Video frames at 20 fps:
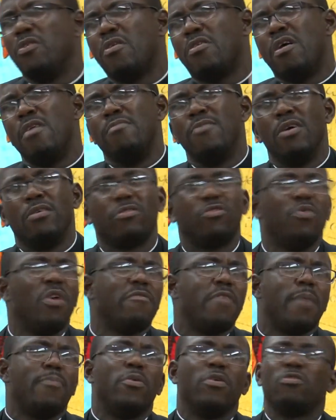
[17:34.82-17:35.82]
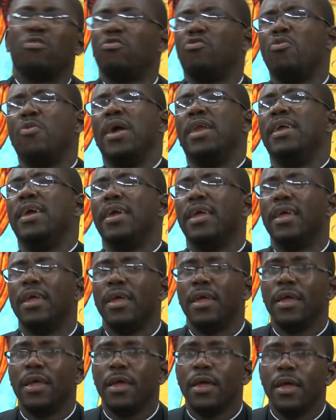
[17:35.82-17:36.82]
Oh, come on, 12 apostles, who were they?
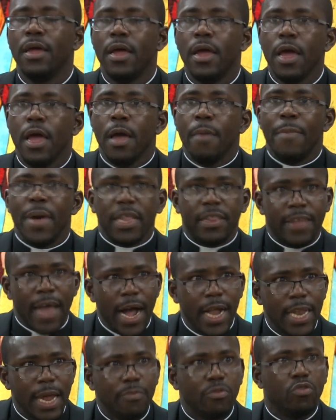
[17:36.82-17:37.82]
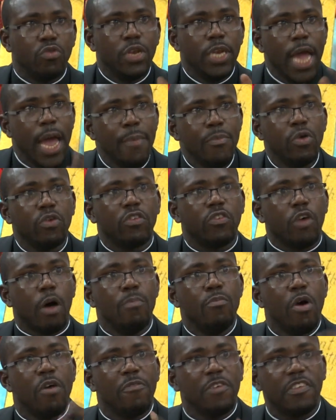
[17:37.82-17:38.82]
But tell them to name you some
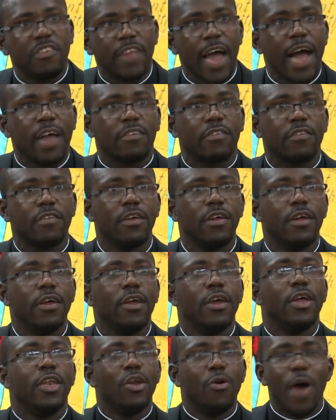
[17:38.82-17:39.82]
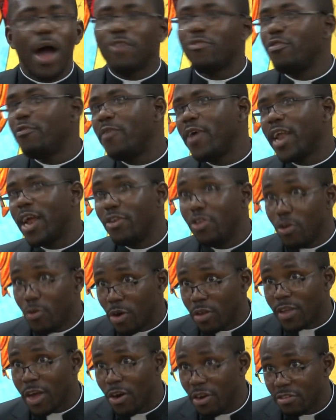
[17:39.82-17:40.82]
movie stars. They will ask you, Father, do you
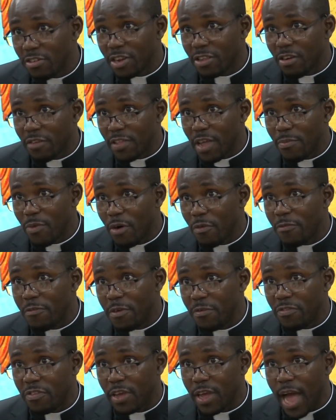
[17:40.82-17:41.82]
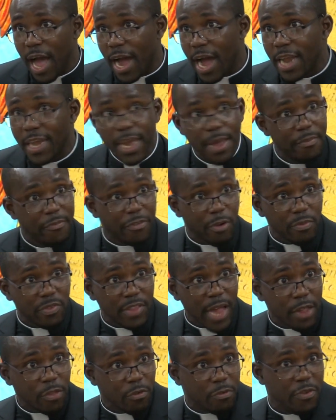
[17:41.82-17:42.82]
want 100 of them or 50? I can name from
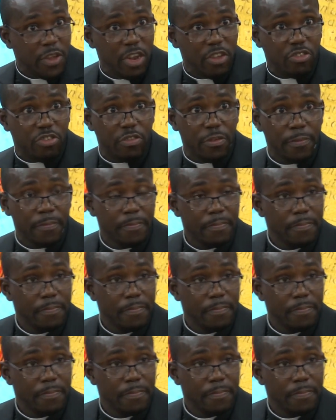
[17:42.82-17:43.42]
start to finish.